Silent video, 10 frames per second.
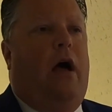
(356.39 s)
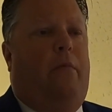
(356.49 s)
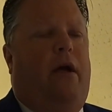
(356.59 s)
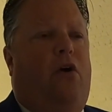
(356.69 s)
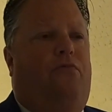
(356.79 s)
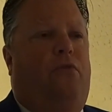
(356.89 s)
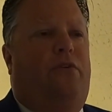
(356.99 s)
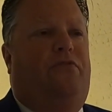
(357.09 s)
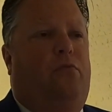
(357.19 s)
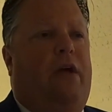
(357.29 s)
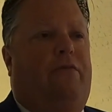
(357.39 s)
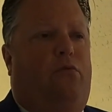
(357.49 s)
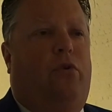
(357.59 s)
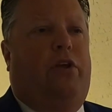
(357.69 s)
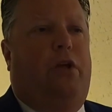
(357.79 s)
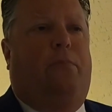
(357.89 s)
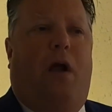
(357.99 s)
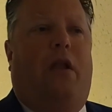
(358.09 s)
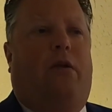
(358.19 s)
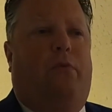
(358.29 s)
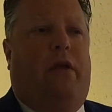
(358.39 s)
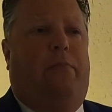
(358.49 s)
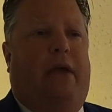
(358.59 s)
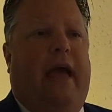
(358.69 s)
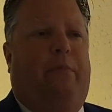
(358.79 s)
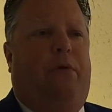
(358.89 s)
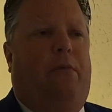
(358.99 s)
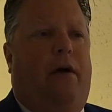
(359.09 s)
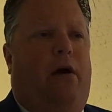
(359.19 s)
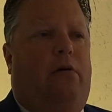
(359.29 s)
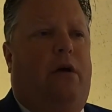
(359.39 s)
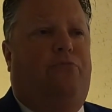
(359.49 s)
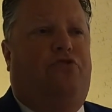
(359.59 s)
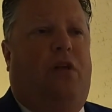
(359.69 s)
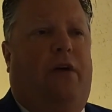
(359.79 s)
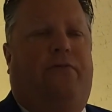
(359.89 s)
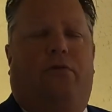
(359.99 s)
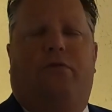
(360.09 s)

my hopeful is that we have a really good product we can be happy about come July 1st.